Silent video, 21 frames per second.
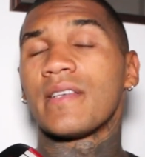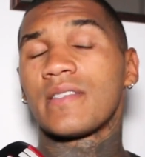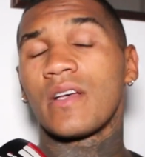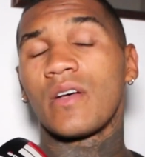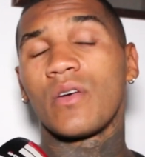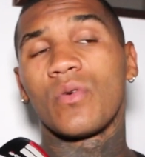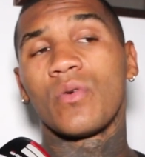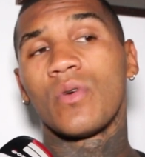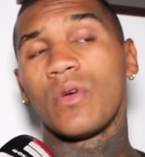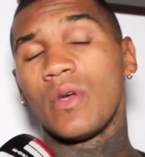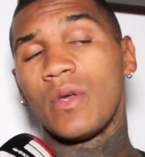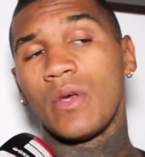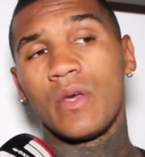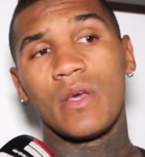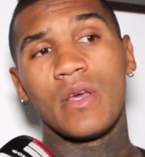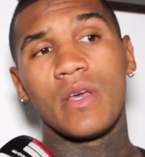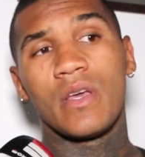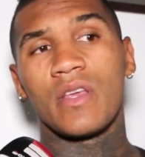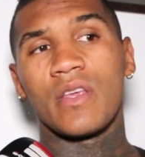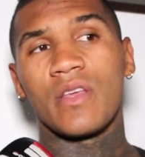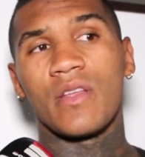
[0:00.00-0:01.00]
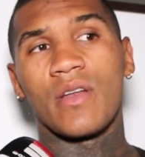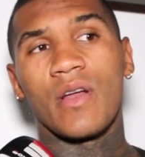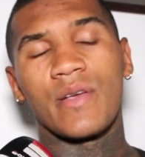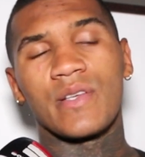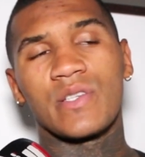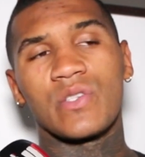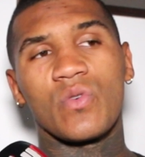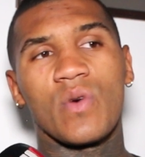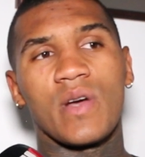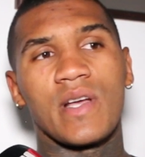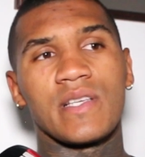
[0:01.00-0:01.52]
So, you know,
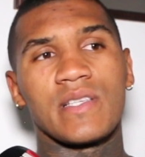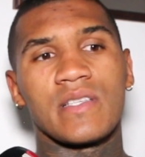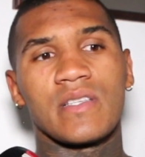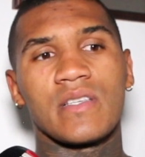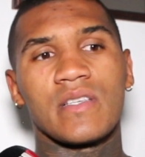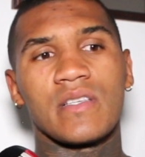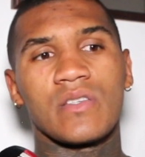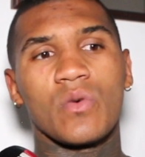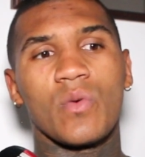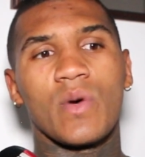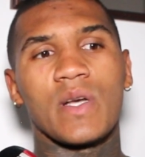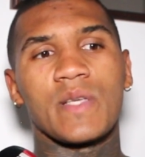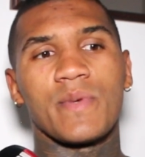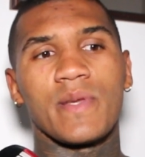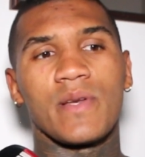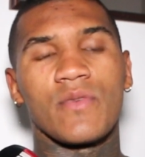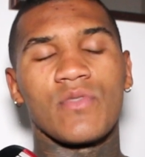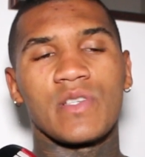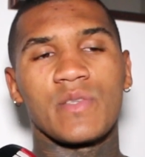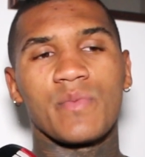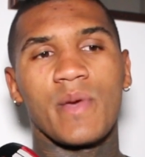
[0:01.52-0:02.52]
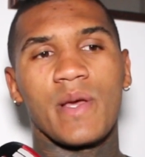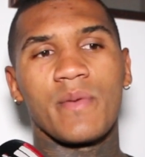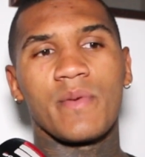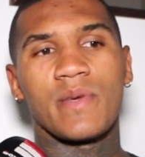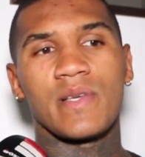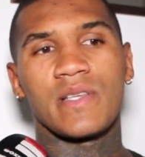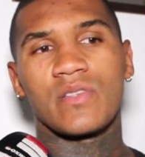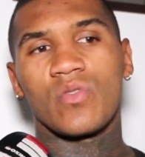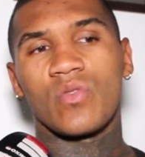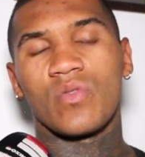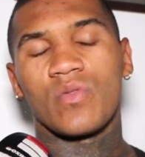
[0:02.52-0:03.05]
it's always it's always been respect,
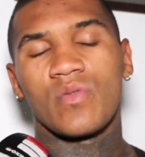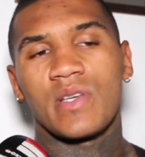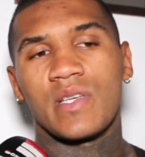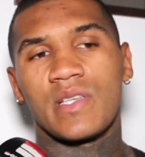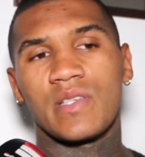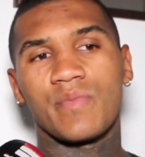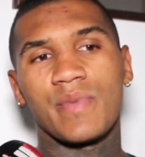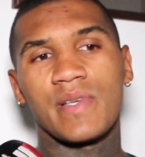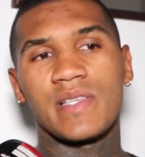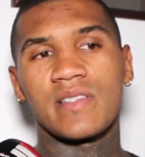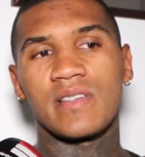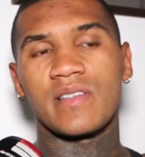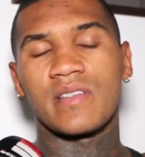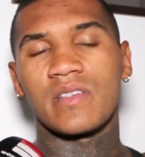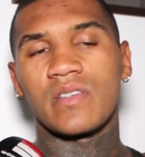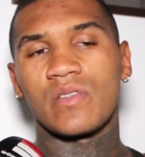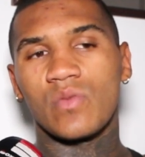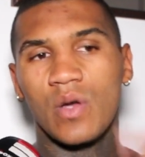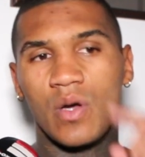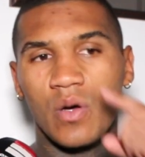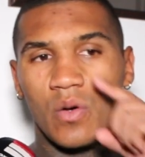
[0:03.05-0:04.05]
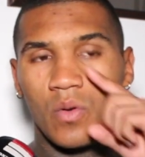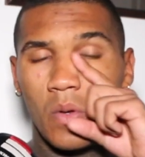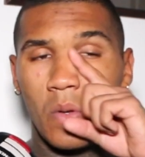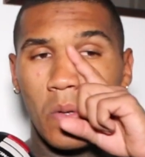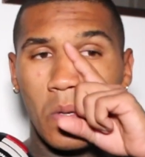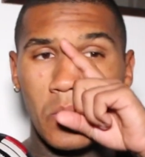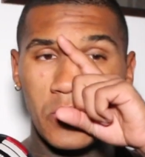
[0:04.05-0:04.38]
it's all it's business as well.